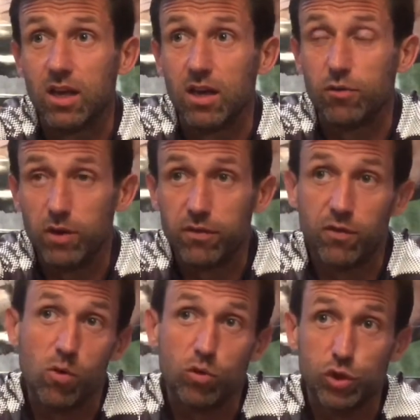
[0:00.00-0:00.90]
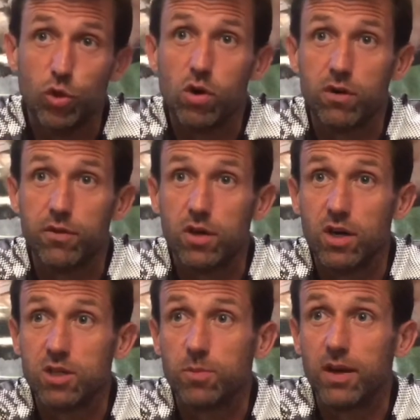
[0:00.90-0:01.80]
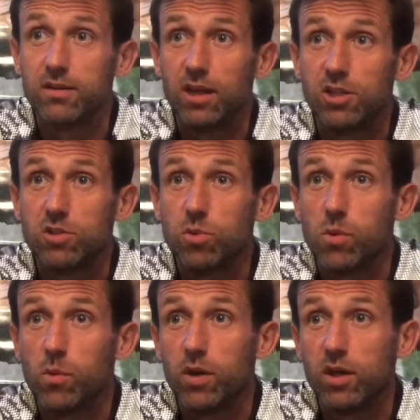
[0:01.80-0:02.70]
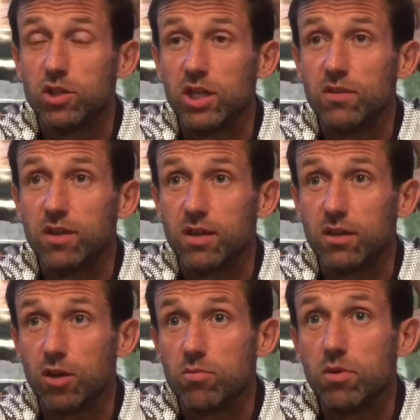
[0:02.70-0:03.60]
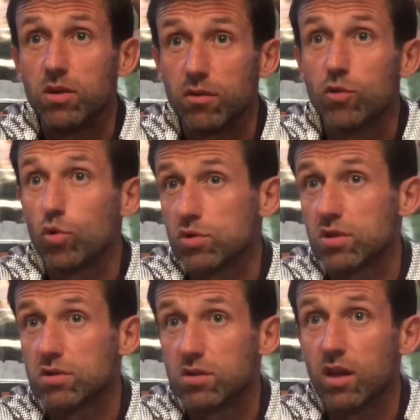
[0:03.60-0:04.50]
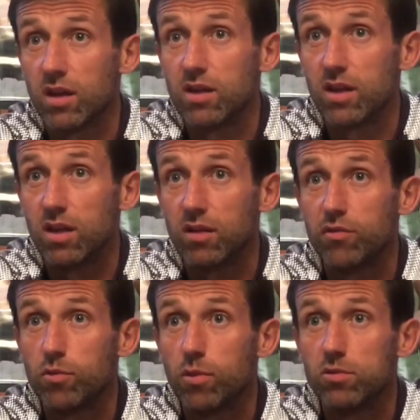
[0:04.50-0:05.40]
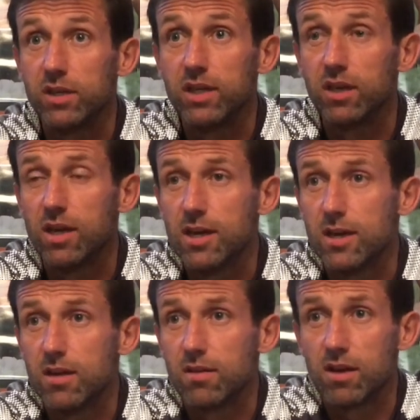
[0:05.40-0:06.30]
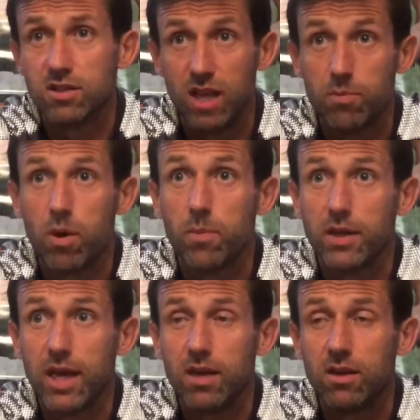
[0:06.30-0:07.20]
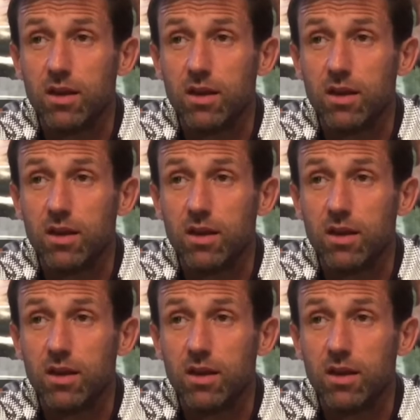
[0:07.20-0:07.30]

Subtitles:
If we fall short of our expectations, what we want to achieve, then Cowdenbeath of course are in the football league. They're a step up again.